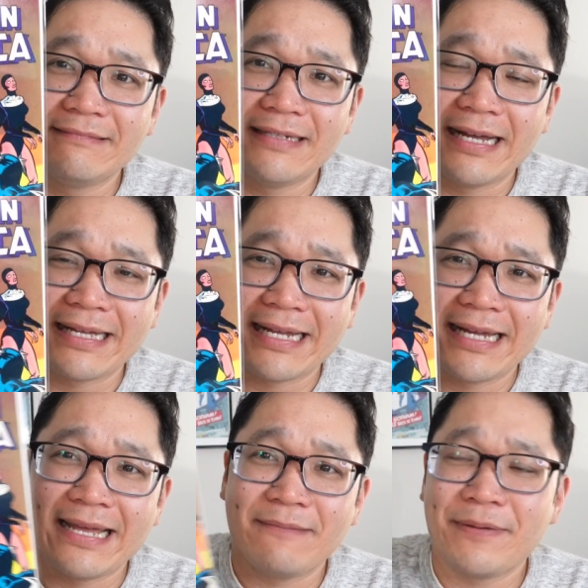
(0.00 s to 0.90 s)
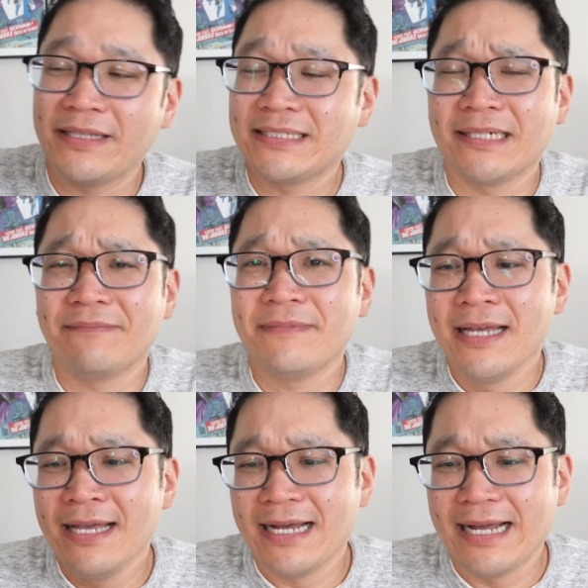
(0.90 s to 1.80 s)
I kind of had to pick this up.
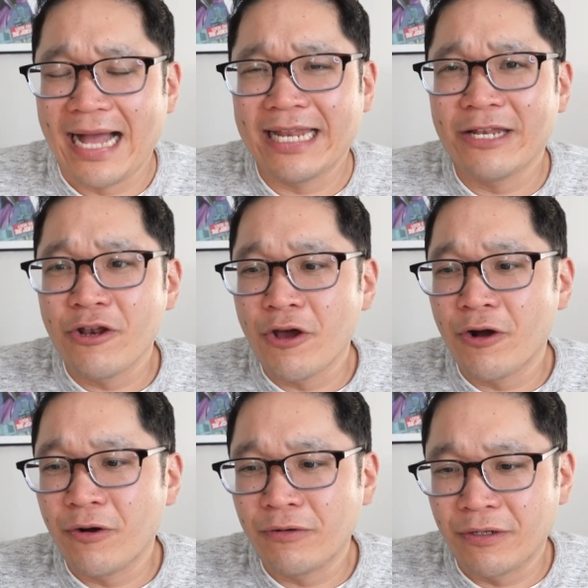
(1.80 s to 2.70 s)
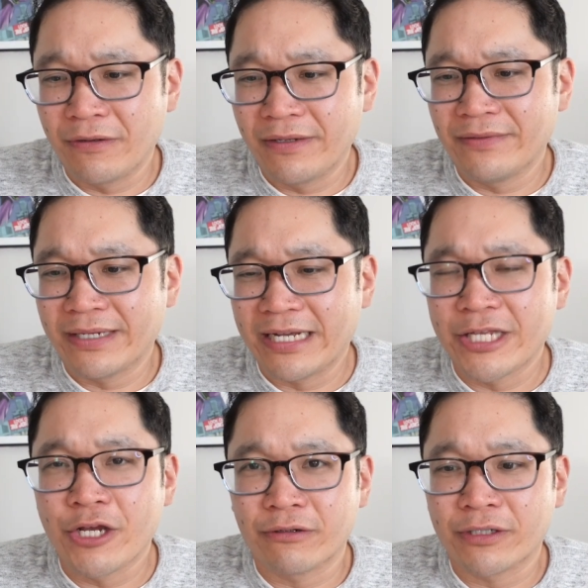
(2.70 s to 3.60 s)
I didn't know, even like a
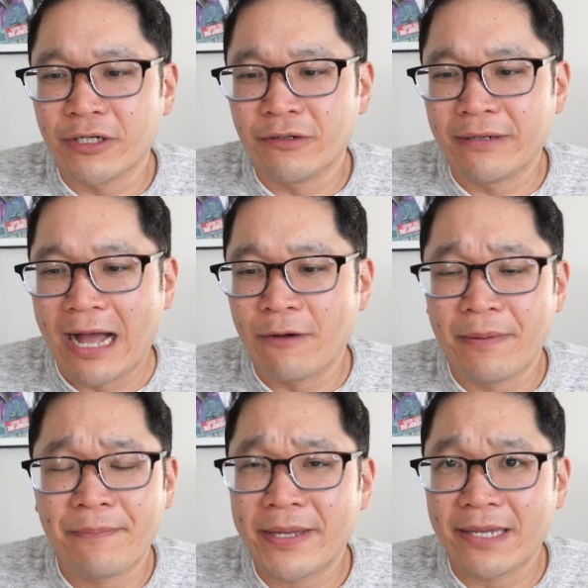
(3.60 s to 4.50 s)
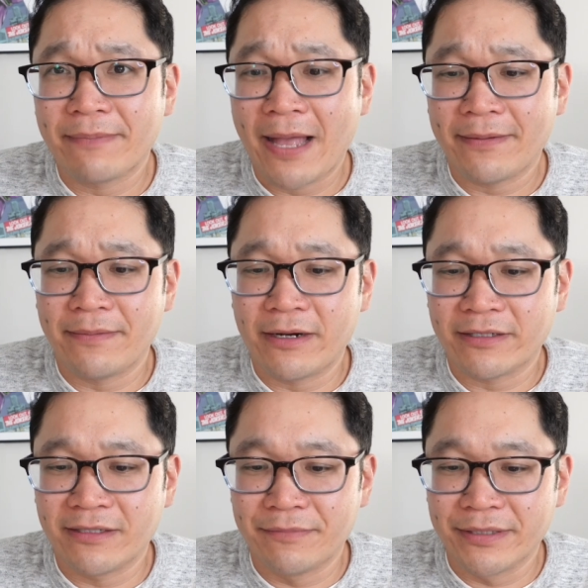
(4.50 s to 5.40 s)
year ago, I would be picking up Captain
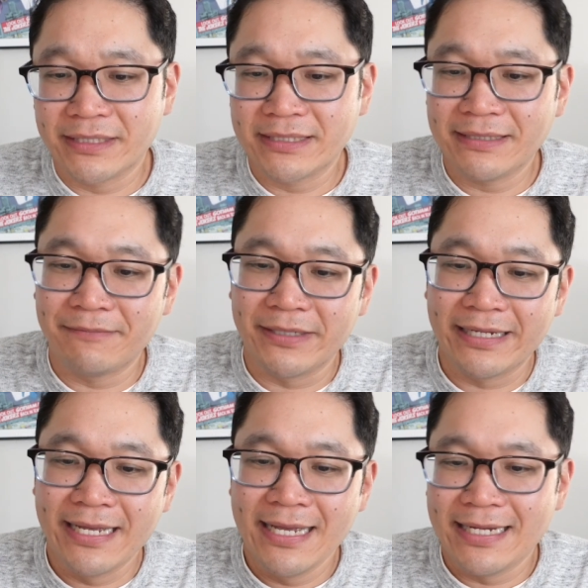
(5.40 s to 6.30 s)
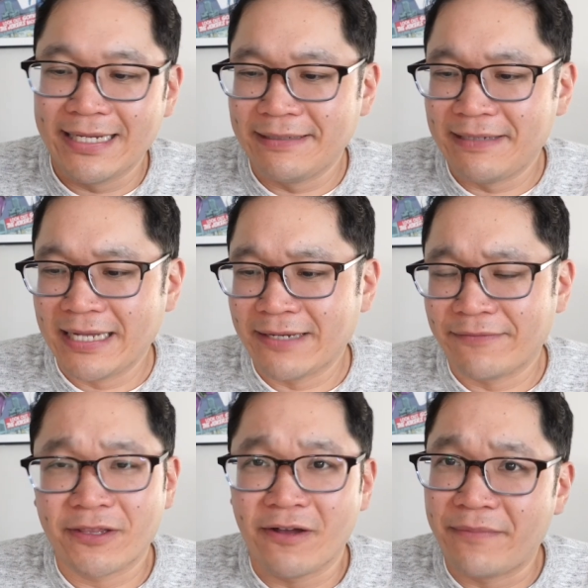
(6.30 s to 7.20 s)
America books, but I
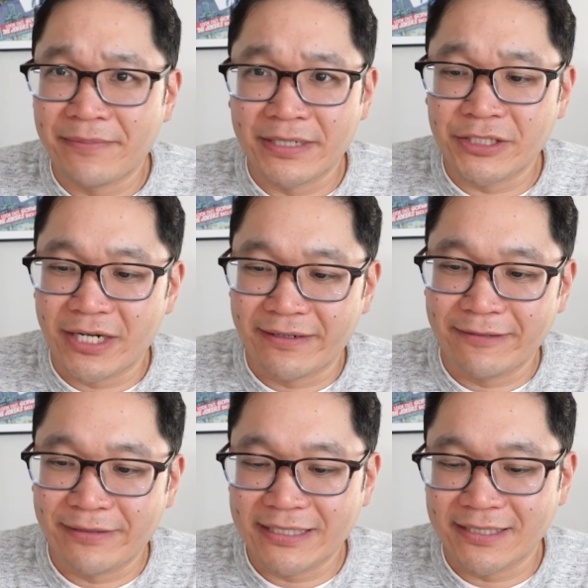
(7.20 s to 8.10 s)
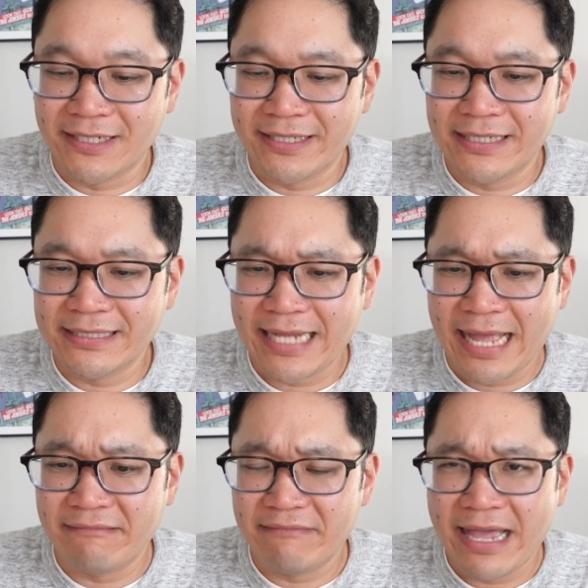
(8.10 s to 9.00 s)
definitely thought of my buddy Jerry when I saw this,
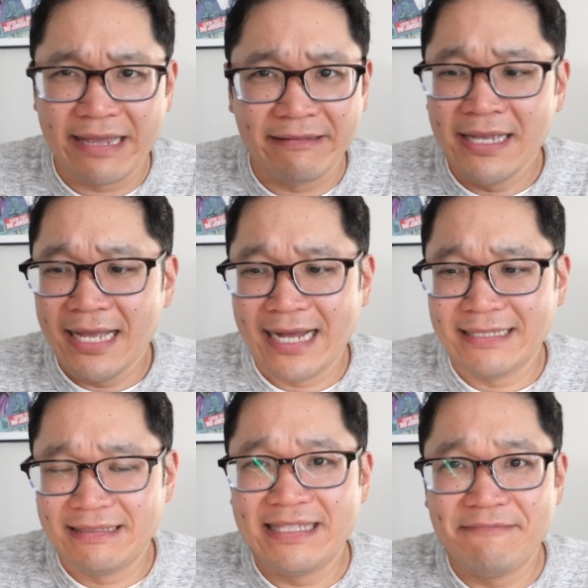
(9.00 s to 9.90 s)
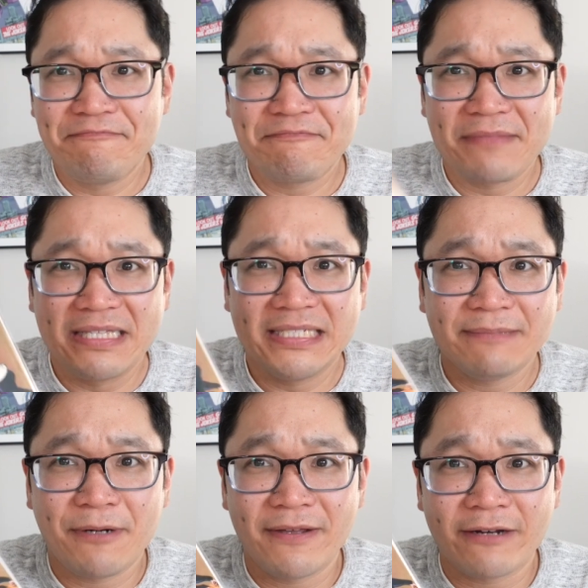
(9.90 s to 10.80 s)
and hey, this
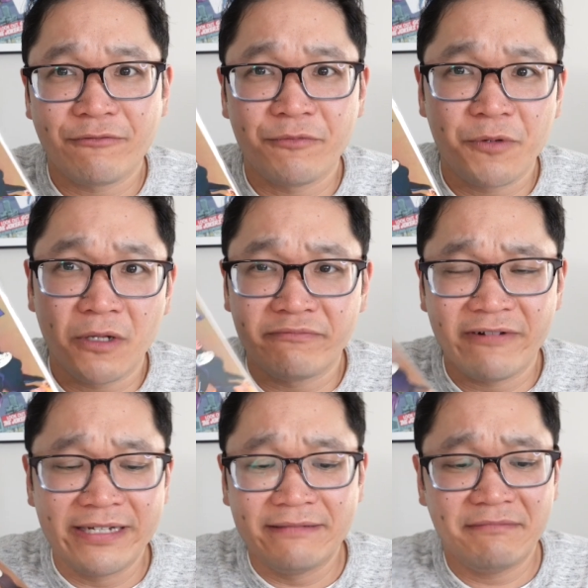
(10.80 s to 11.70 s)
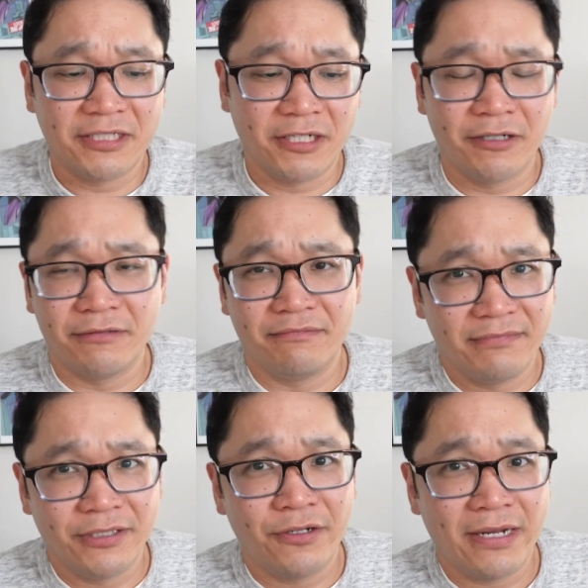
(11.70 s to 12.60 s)
is part of that Grunwald run, so
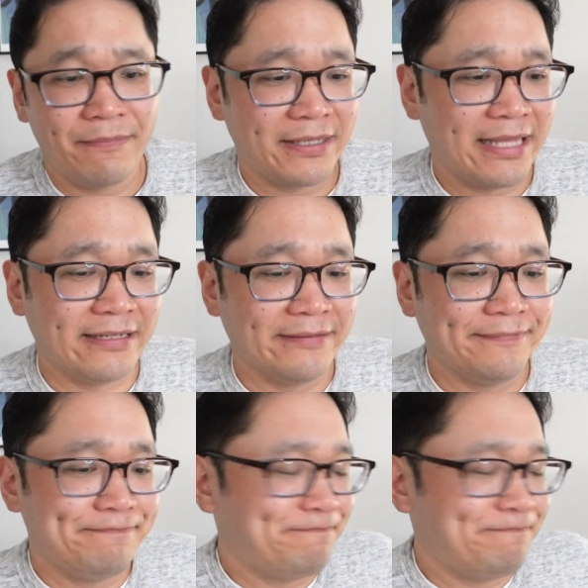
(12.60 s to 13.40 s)
you know how to pick that up.